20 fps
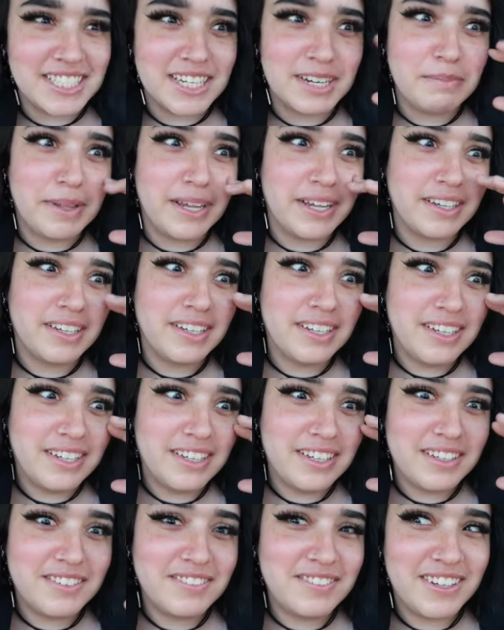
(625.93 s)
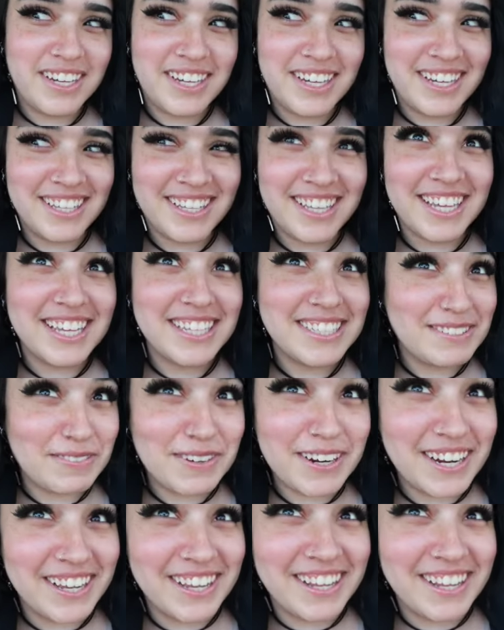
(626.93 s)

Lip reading: And I'm like, fuck, like it's real.